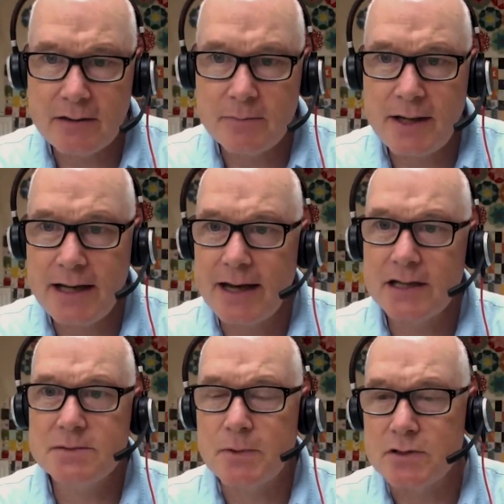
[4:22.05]
there are many
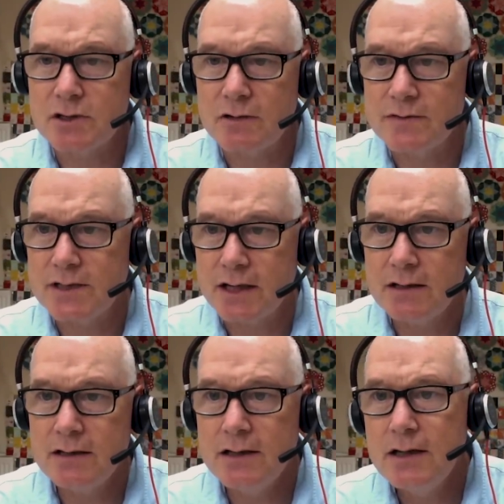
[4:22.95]
experts all of a
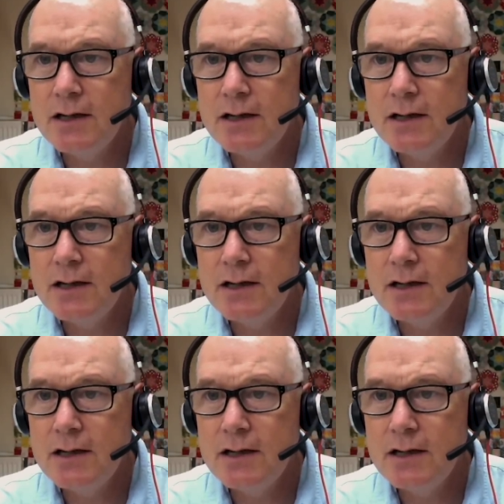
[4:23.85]
sudden,